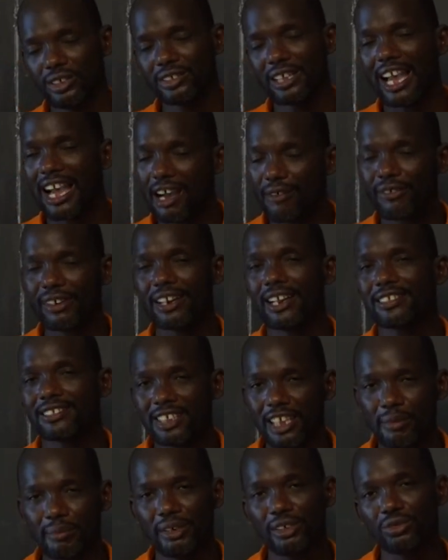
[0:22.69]
have an
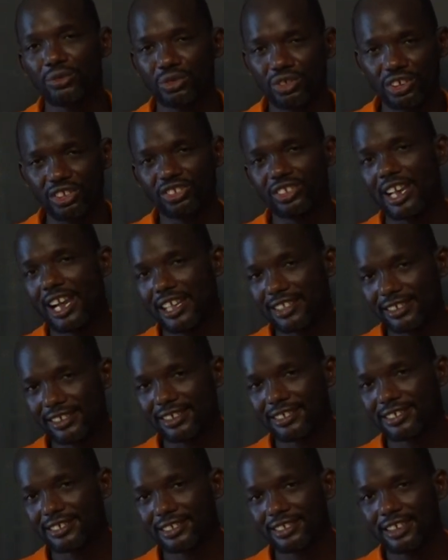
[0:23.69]
assignment to teach
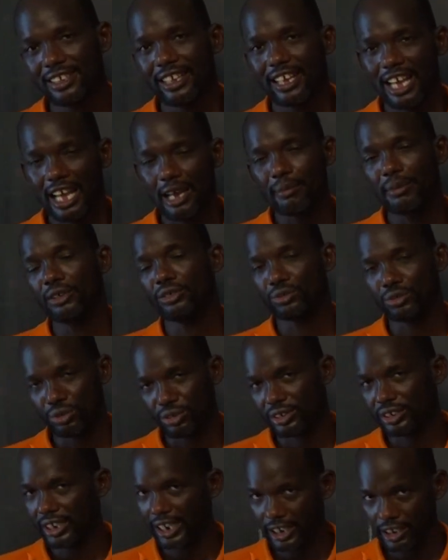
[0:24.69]
others about
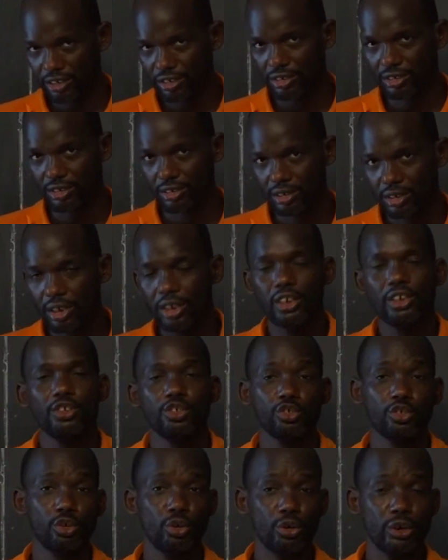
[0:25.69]
what I know.
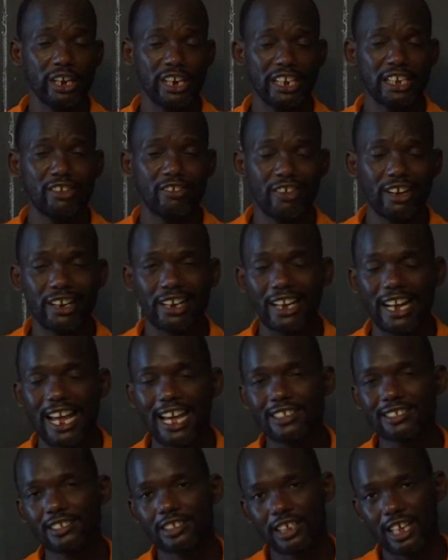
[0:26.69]
So in our
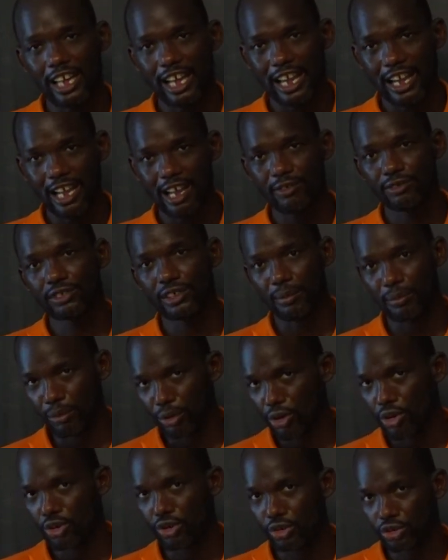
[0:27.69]
class, I have some
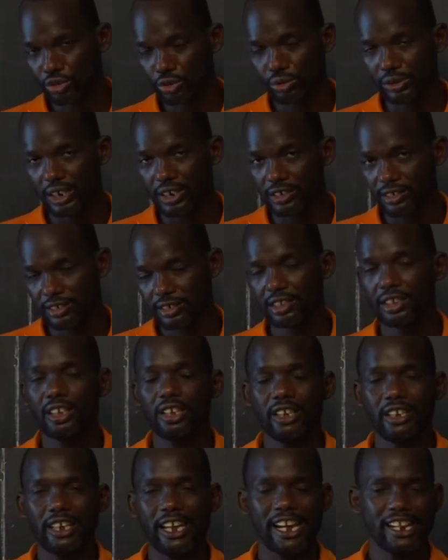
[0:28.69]
local students,
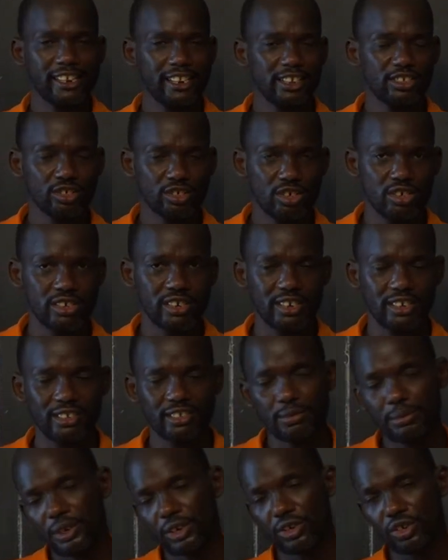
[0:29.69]
and these contents,
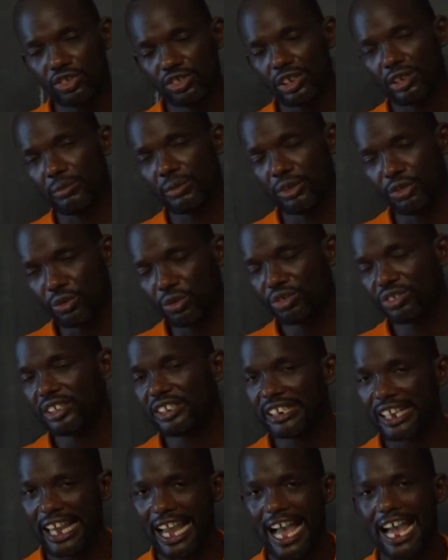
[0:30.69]
because I'll be using
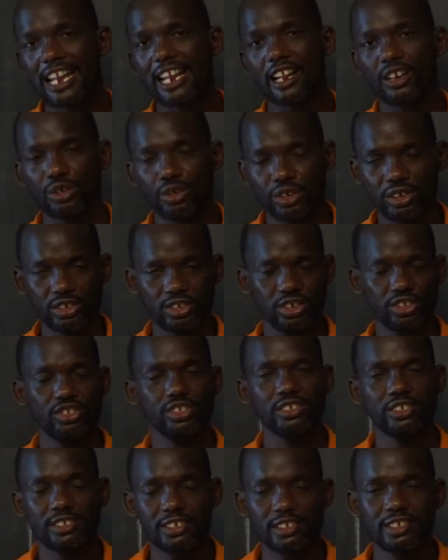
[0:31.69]
the analog
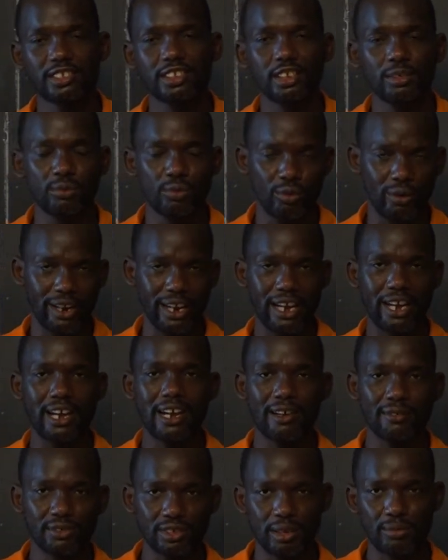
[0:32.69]
teaching system where I
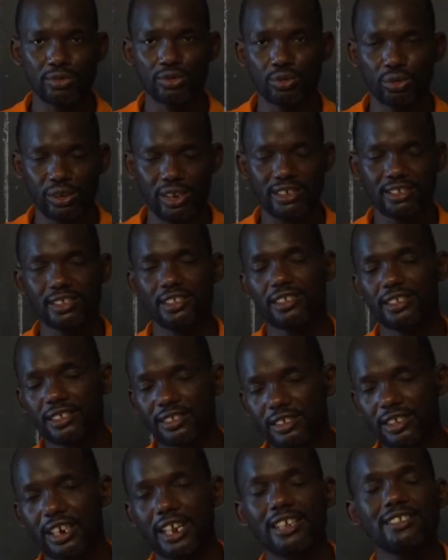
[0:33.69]
have some students in this
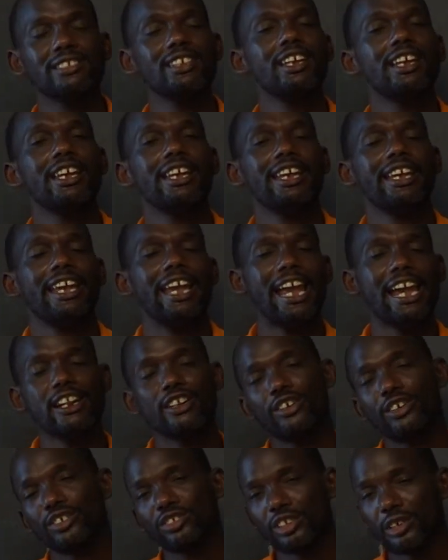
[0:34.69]
class, and
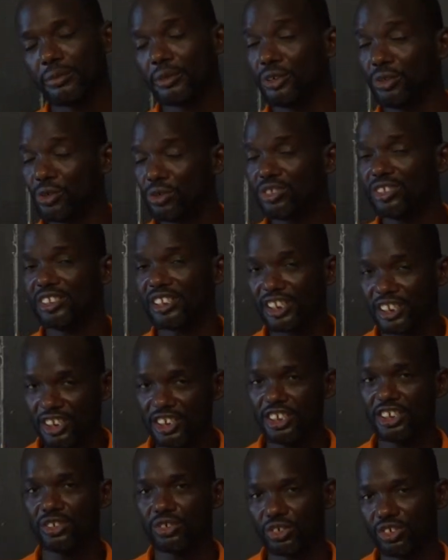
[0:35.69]
also I'll be using the
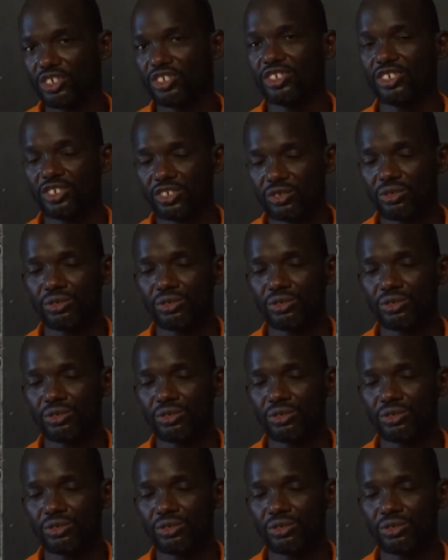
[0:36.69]
digital teaching